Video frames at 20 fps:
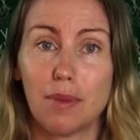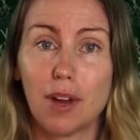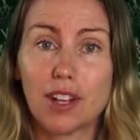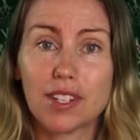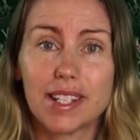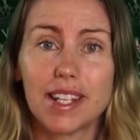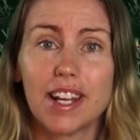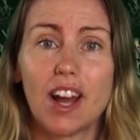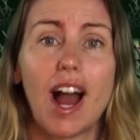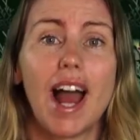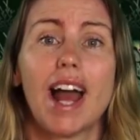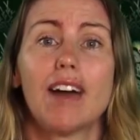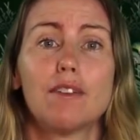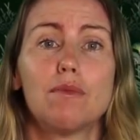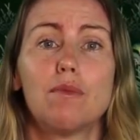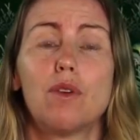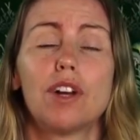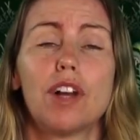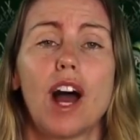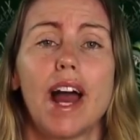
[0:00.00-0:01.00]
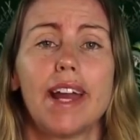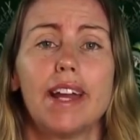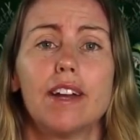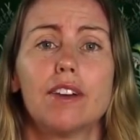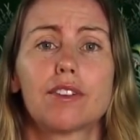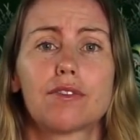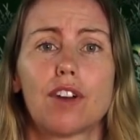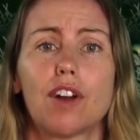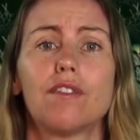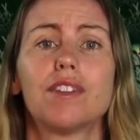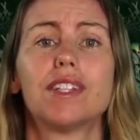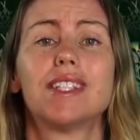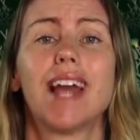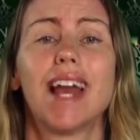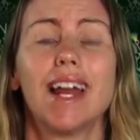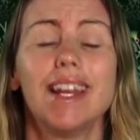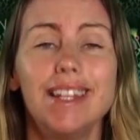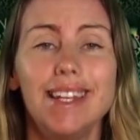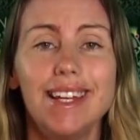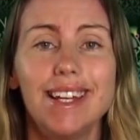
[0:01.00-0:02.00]
Personally, I haven't worn high heels for over
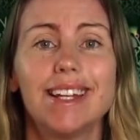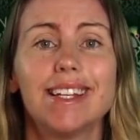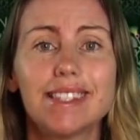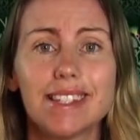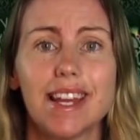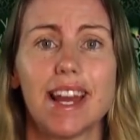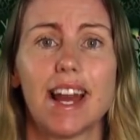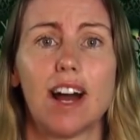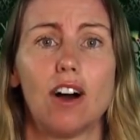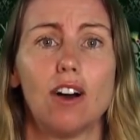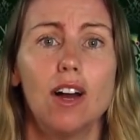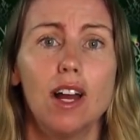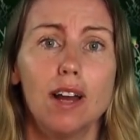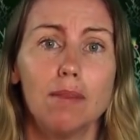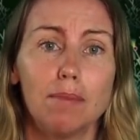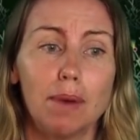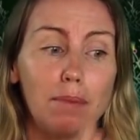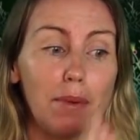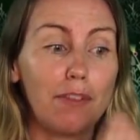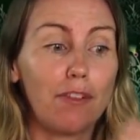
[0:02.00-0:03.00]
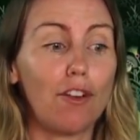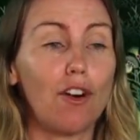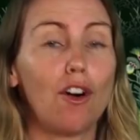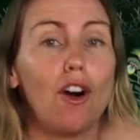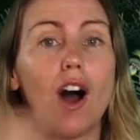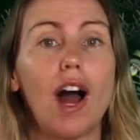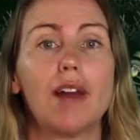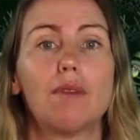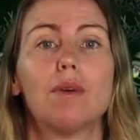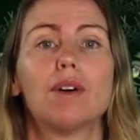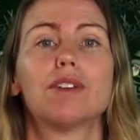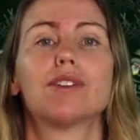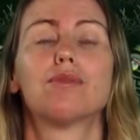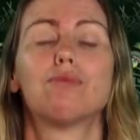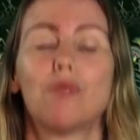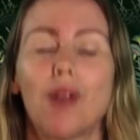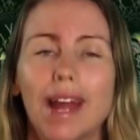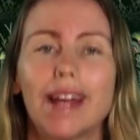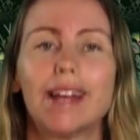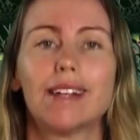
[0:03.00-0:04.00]
10 years now, but before I was a
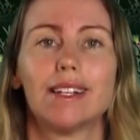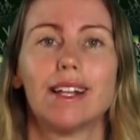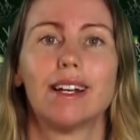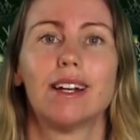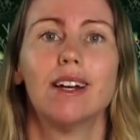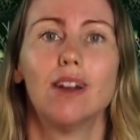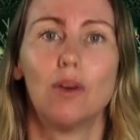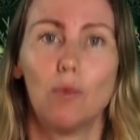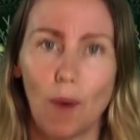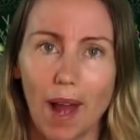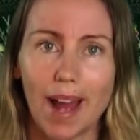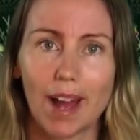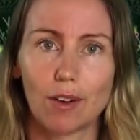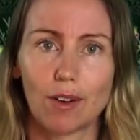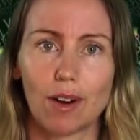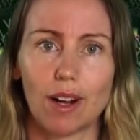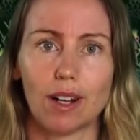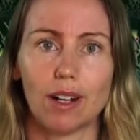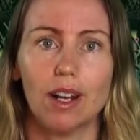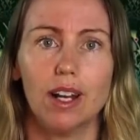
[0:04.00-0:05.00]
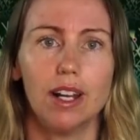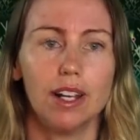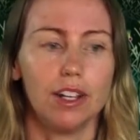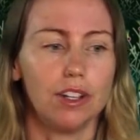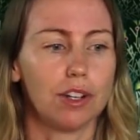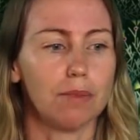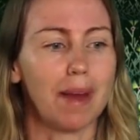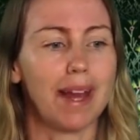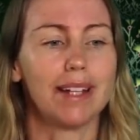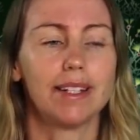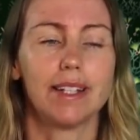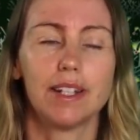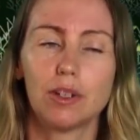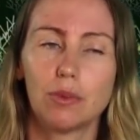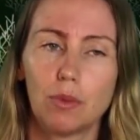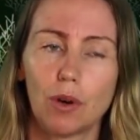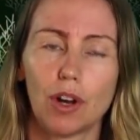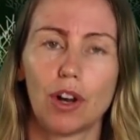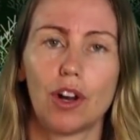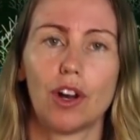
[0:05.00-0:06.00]
regular wearer, mainly to
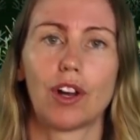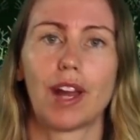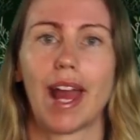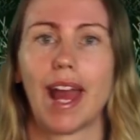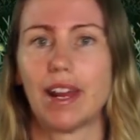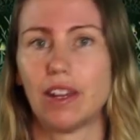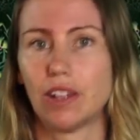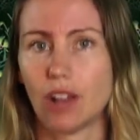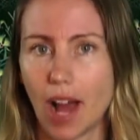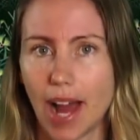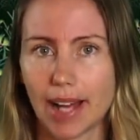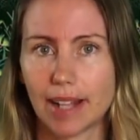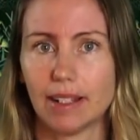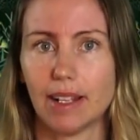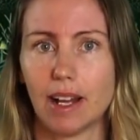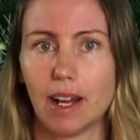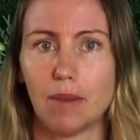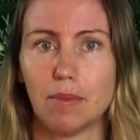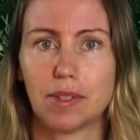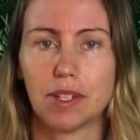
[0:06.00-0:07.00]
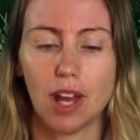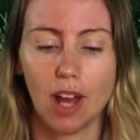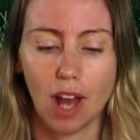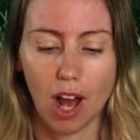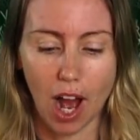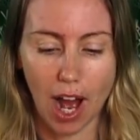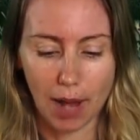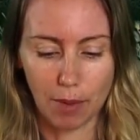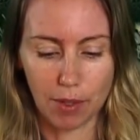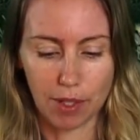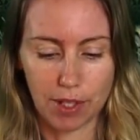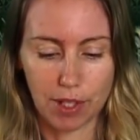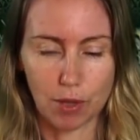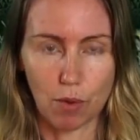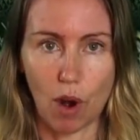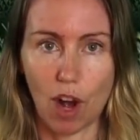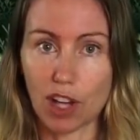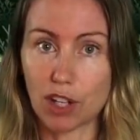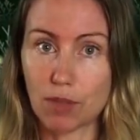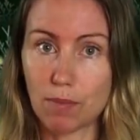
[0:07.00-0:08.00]
work and nightclubs. I would
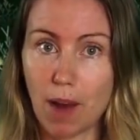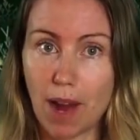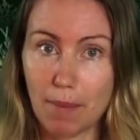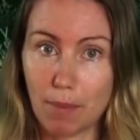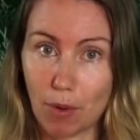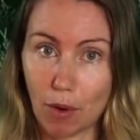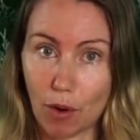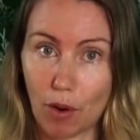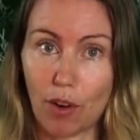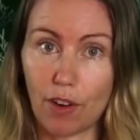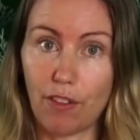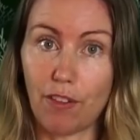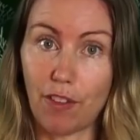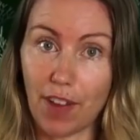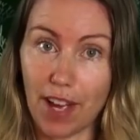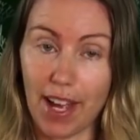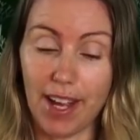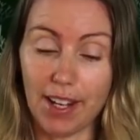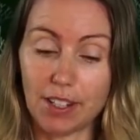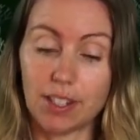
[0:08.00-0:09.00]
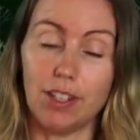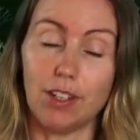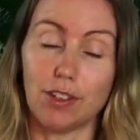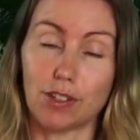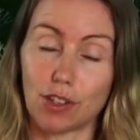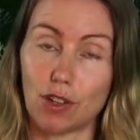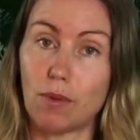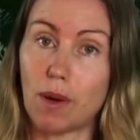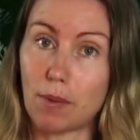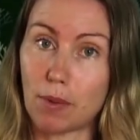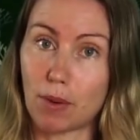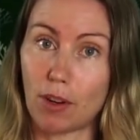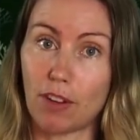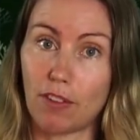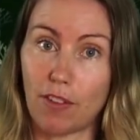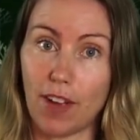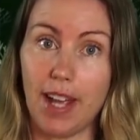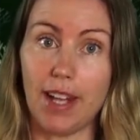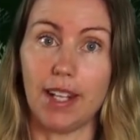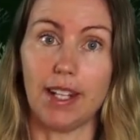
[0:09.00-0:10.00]
squash my broad feet, you saw my broad
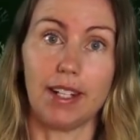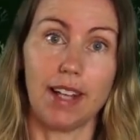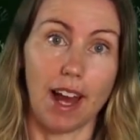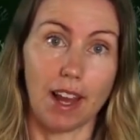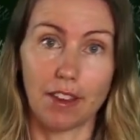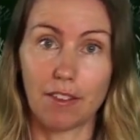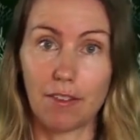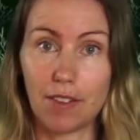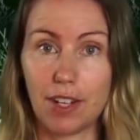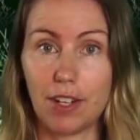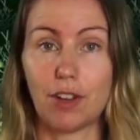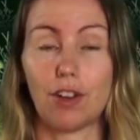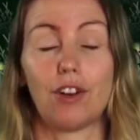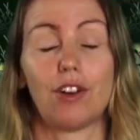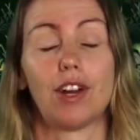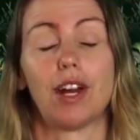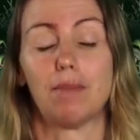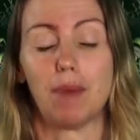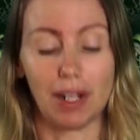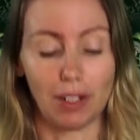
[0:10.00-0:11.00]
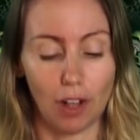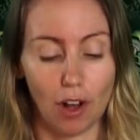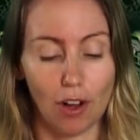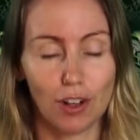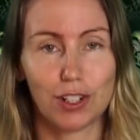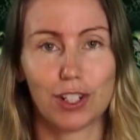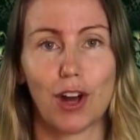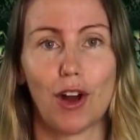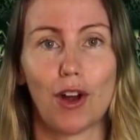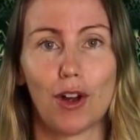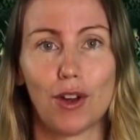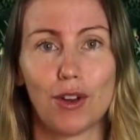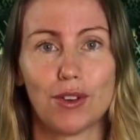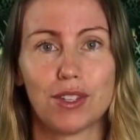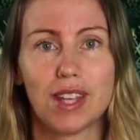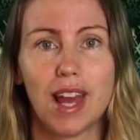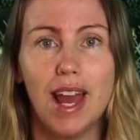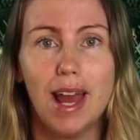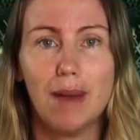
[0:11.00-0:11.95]
feet in the other video, and my long toes